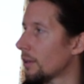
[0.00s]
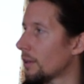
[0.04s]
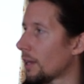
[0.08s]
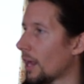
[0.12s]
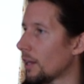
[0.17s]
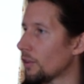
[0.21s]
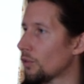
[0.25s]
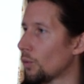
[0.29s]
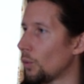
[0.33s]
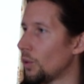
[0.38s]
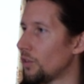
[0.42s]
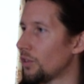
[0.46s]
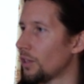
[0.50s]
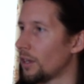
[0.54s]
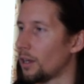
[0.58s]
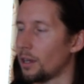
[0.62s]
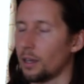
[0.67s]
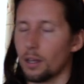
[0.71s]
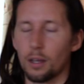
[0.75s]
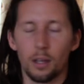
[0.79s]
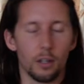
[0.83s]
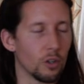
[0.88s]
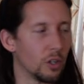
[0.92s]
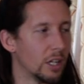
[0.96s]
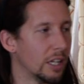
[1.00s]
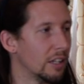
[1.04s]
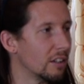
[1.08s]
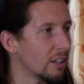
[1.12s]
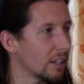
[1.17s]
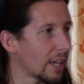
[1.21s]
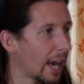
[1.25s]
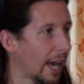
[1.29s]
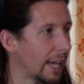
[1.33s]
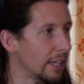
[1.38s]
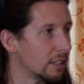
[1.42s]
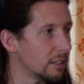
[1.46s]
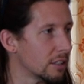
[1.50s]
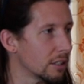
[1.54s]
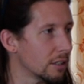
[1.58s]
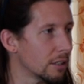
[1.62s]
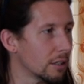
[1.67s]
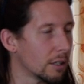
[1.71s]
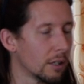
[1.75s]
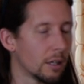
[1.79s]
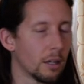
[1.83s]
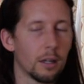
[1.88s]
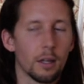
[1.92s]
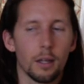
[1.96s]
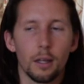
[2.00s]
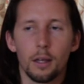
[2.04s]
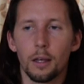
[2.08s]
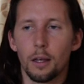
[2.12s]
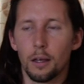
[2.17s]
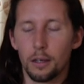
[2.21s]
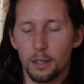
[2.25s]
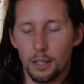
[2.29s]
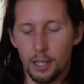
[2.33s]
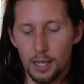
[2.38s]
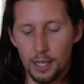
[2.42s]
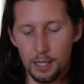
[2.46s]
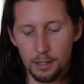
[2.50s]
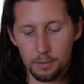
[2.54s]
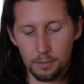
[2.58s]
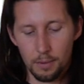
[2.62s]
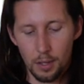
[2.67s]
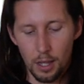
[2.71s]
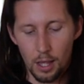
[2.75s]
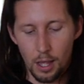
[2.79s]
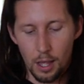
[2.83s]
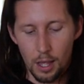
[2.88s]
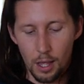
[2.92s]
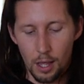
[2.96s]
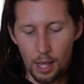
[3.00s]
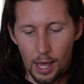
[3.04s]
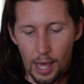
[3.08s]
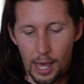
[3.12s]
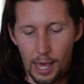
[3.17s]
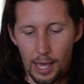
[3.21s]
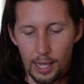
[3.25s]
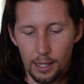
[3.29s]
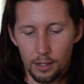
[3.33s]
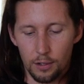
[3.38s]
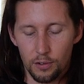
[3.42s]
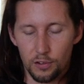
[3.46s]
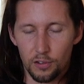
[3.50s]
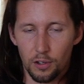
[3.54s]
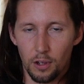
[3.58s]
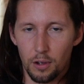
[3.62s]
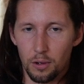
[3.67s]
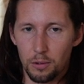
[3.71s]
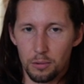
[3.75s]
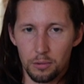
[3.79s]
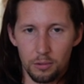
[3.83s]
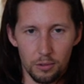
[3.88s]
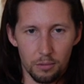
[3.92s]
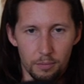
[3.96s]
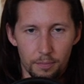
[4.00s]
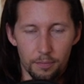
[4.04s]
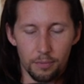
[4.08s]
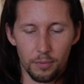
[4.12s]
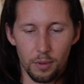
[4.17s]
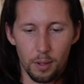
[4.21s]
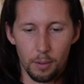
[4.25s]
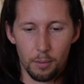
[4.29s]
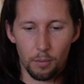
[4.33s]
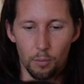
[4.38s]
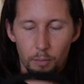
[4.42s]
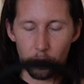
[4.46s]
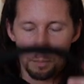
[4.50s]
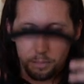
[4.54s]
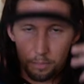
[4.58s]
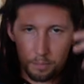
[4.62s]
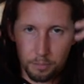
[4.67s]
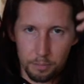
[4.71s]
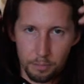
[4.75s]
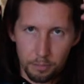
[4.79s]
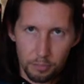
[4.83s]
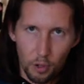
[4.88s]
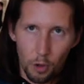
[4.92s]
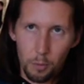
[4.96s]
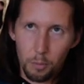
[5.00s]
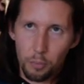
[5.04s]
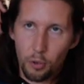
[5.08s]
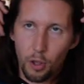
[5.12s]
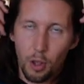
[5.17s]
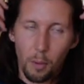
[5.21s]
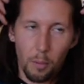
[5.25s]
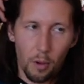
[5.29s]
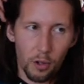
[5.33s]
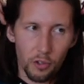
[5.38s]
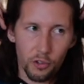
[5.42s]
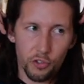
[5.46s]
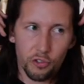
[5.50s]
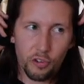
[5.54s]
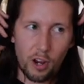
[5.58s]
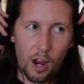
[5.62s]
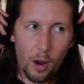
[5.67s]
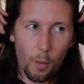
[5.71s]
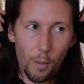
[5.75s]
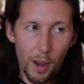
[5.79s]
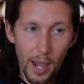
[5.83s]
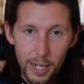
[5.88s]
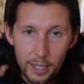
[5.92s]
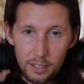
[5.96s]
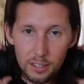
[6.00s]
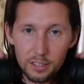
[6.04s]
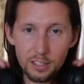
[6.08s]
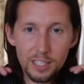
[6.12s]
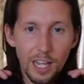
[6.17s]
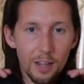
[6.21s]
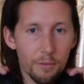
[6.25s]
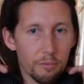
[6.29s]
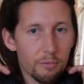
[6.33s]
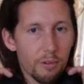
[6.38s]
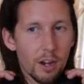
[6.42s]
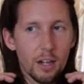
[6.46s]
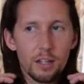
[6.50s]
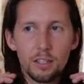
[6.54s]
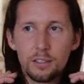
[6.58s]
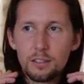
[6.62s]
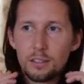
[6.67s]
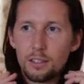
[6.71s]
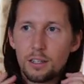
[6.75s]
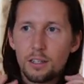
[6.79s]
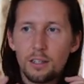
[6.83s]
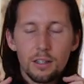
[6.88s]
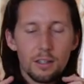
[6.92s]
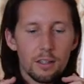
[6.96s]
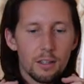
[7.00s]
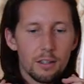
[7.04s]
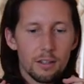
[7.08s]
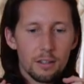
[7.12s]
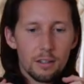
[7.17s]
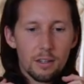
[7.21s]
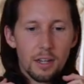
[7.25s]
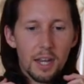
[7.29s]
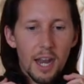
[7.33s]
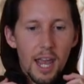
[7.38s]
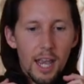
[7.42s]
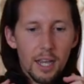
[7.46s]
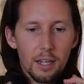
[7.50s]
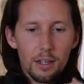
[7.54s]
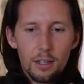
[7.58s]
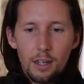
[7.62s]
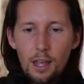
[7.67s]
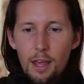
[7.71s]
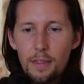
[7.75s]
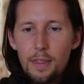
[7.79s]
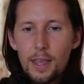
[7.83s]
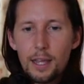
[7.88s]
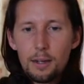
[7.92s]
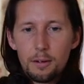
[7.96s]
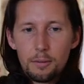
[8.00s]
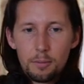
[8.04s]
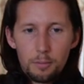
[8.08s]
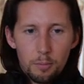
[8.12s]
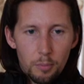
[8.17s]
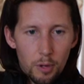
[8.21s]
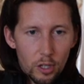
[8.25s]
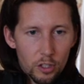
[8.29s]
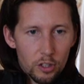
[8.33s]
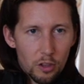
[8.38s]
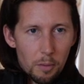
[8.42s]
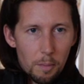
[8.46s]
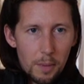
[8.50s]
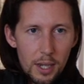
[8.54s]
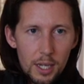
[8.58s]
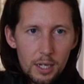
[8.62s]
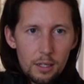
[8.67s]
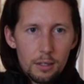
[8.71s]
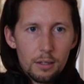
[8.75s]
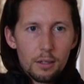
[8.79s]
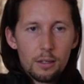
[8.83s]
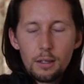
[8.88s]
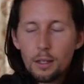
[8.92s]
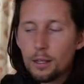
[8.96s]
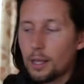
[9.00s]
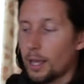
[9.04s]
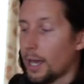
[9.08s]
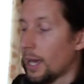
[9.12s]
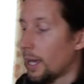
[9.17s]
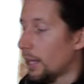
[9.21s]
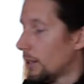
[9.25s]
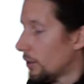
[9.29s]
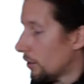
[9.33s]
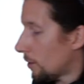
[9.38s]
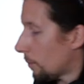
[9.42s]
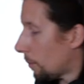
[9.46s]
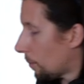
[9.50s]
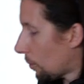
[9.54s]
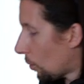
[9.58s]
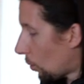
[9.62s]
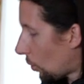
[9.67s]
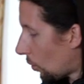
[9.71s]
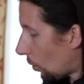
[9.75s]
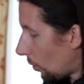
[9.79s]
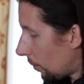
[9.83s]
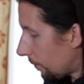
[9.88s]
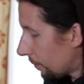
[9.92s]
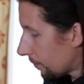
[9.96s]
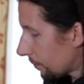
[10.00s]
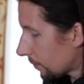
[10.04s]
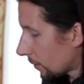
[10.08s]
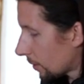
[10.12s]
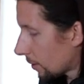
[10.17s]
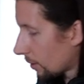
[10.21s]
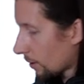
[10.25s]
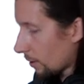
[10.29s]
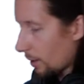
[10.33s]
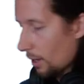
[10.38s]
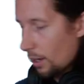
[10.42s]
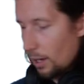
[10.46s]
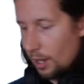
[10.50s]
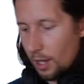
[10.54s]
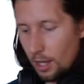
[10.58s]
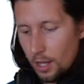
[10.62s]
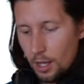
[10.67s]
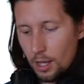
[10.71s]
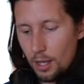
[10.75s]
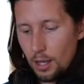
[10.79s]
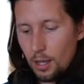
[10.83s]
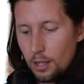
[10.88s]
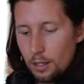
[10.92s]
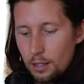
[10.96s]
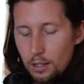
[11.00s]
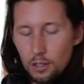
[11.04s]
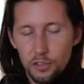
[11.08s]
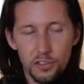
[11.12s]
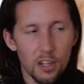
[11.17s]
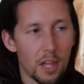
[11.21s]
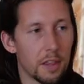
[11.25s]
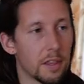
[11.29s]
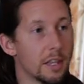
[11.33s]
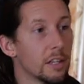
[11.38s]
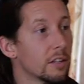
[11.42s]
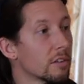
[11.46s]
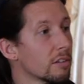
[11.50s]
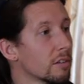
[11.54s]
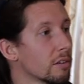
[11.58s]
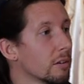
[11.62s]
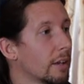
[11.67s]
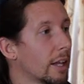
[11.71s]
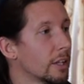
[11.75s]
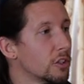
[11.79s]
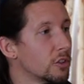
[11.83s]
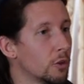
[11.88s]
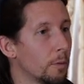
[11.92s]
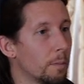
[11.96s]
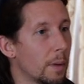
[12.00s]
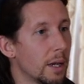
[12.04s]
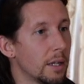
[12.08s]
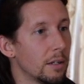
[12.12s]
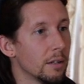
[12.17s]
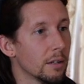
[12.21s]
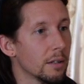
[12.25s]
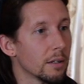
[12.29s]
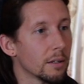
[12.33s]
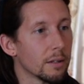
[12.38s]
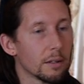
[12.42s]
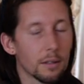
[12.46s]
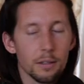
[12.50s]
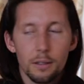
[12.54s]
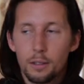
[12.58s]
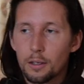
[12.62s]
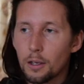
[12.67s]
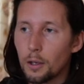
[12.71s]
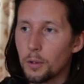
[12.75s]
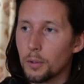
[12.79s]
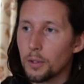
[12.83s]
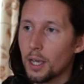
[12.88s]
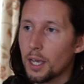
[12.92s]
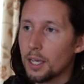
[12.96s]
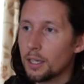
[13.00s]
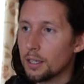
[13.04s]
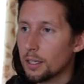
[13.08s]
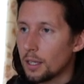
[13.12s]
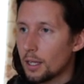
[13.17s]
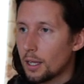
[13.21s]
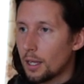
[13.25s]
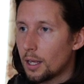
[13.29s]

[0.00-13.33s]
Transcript: That's always a good indicator, okay? And so don't put them on straight away. Just have them around your neck and then plug them in. And the port looks like this next to your bed, okay?